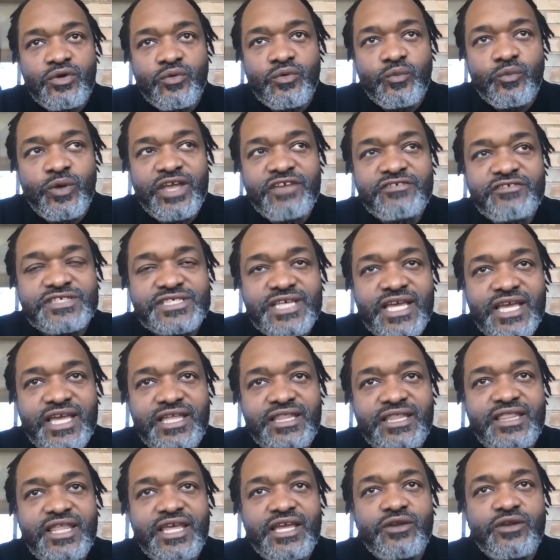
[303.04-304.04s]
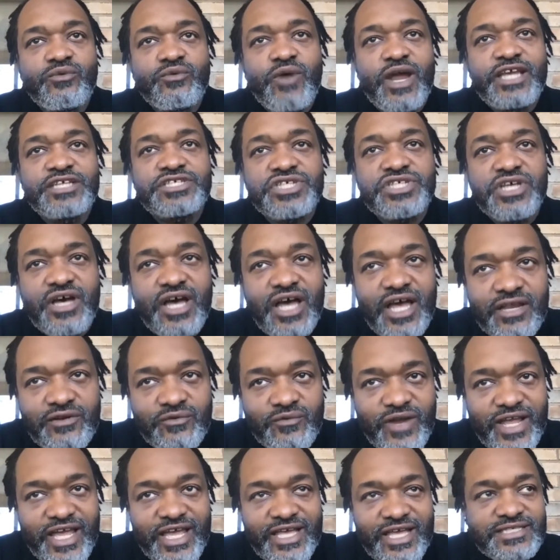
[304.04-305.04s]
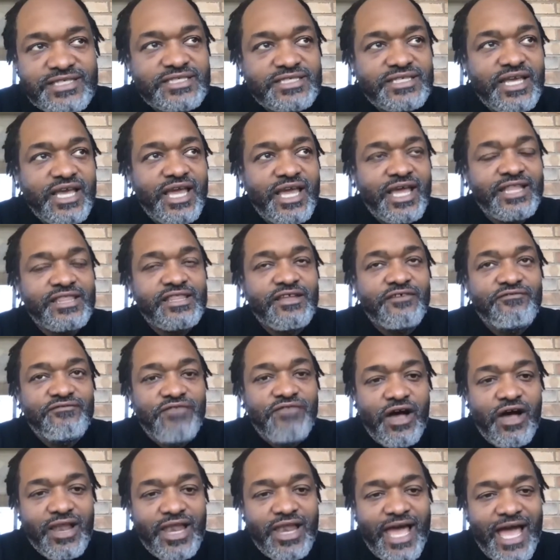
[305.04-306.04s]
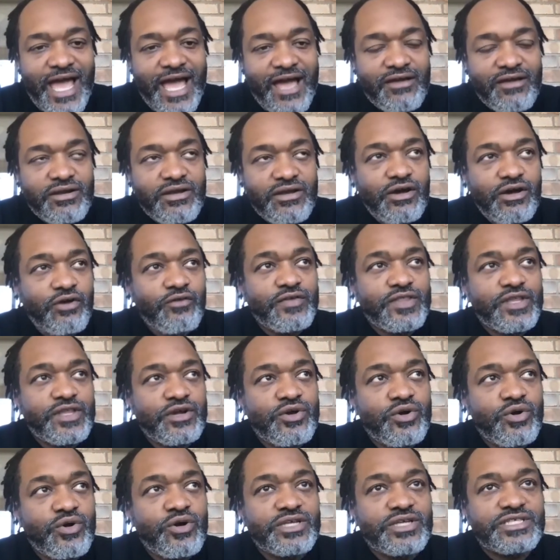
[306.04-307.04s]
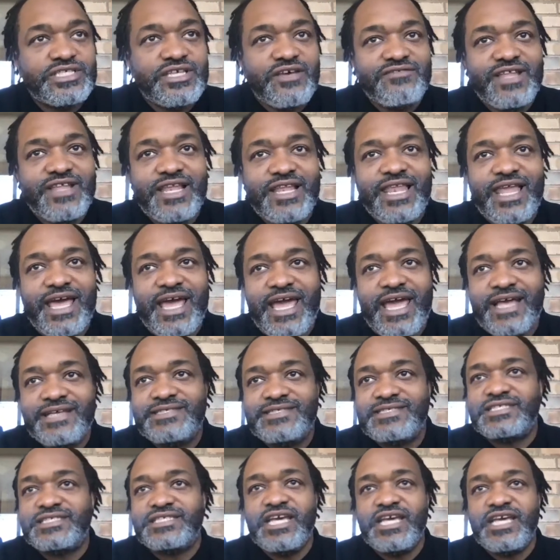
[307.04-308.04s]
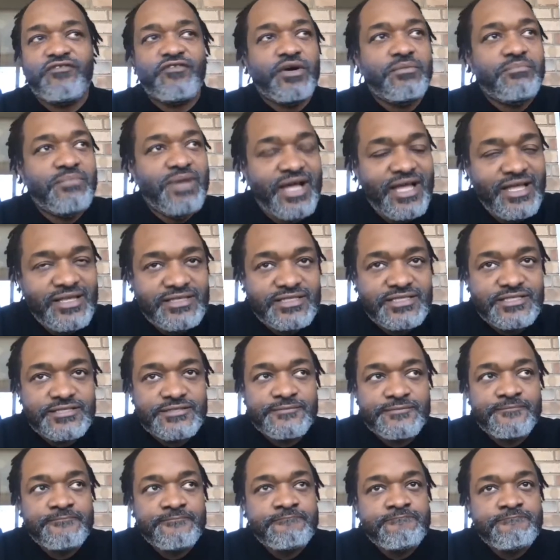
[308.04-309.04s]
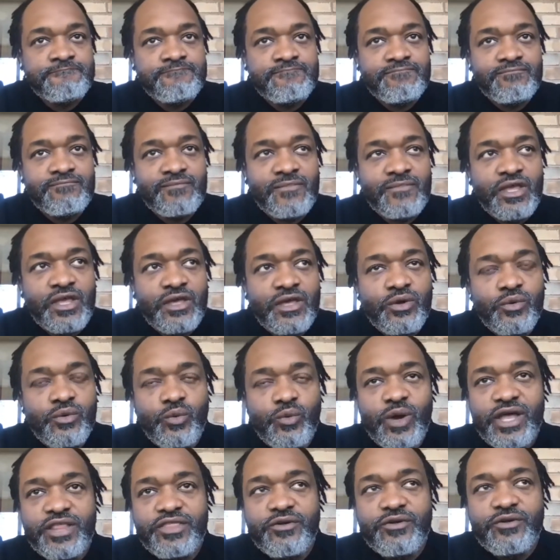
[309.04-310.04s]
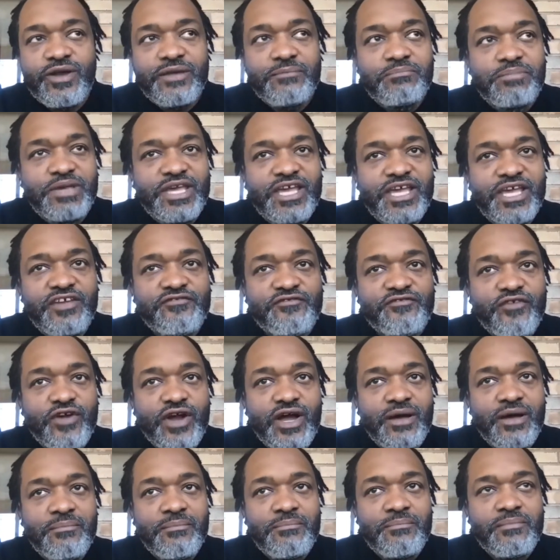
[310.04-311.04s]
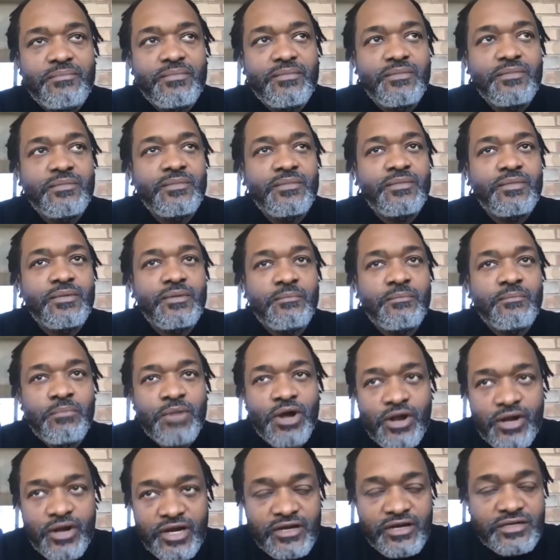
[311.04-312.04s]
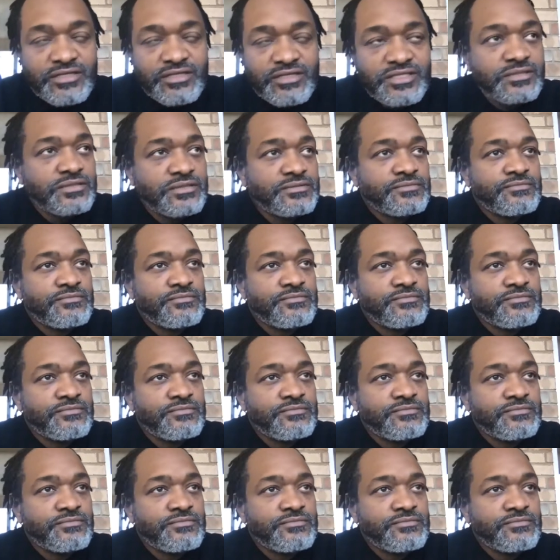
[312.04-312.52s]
We've seen the racial unrest and the fallout over the course of the last several months, whether it be from murders,